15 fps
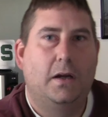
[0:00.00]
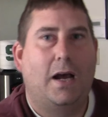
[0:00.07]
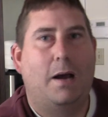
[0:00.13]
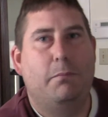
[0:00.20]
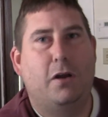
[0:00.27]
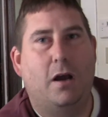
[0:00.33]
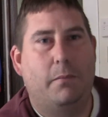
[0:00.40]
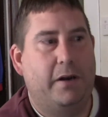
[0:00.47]

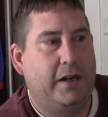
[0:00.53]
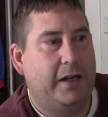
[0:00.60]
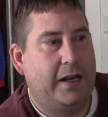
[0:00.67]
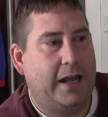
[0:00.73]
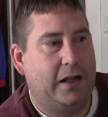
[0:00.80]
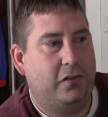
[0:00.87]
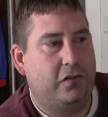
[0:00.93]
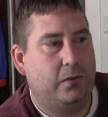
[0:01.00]
I'm coming in
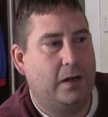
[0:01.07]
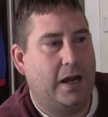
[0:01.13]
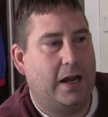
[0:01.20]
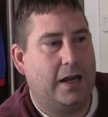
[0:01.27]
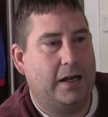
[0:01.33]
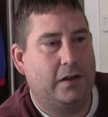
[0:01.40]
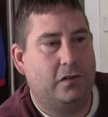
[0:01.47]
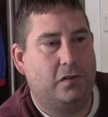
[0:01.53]
at you
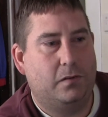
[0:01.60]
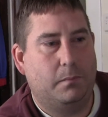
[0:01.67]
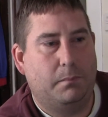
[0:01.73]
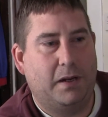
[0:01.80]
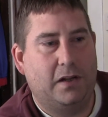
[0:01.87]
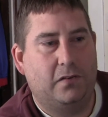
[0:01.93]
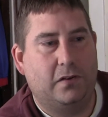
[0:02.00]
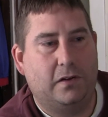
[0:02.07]
guys
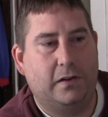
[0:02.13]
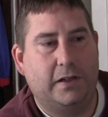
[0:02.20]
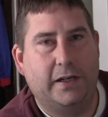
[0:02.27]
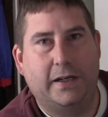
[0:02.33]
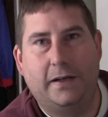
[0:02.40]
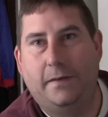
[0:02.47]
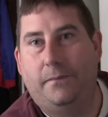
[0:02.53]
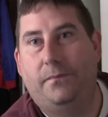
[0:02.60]

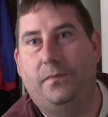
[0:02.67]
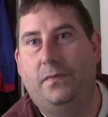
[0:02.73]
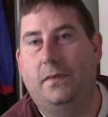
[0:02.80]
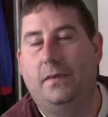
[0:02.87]
basically.